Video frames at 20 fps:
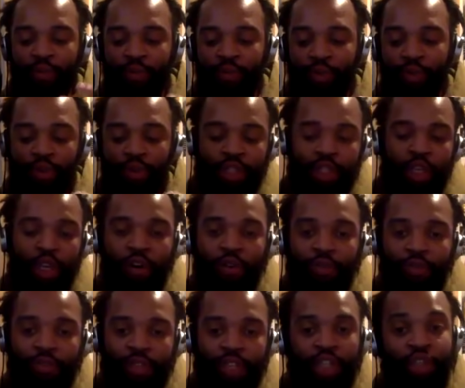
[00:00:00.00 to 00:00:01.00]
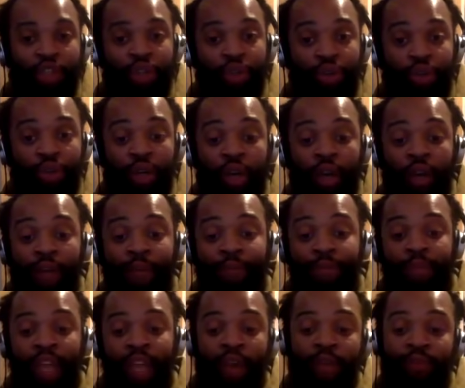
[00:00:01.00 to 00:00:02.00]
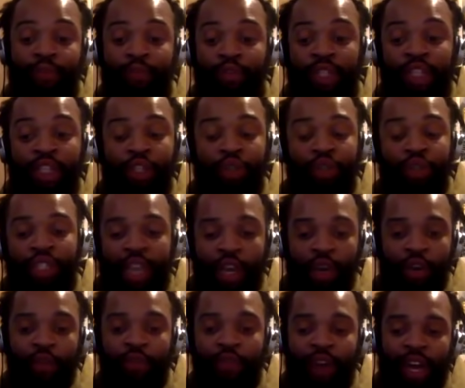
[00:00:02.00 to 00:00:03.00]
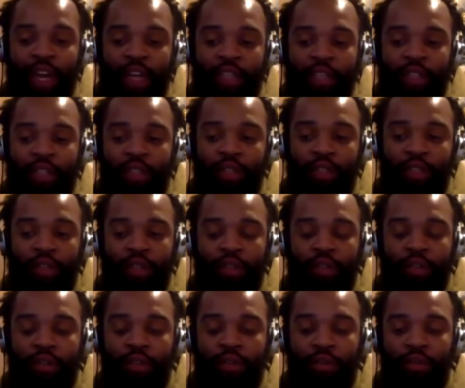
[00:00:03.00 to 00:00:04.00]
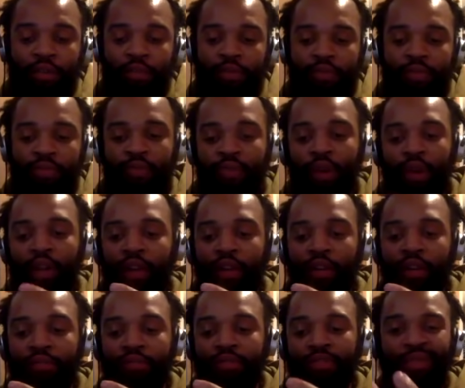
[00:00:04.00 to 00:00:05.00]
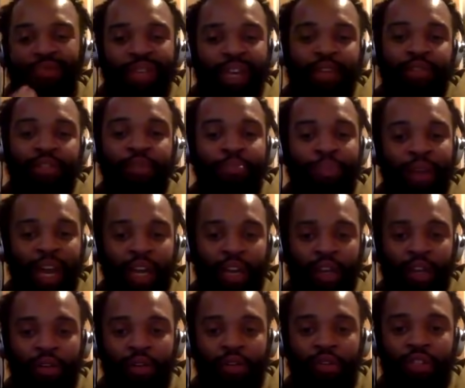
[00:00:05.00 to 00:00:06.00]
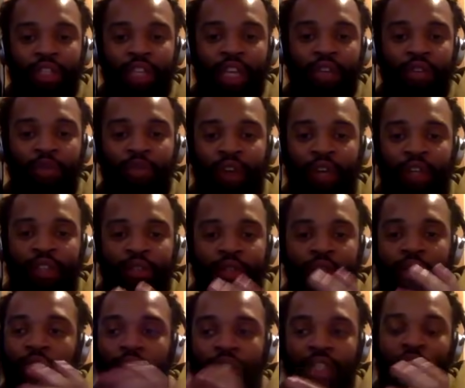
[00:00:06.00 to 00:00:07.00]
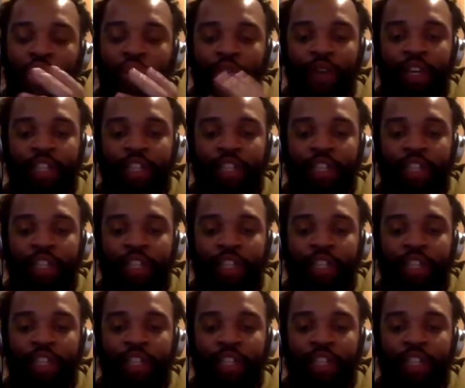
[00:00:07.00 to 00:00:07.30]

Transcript: yourself, did you sacrifice sometimes the bag or sacrifice a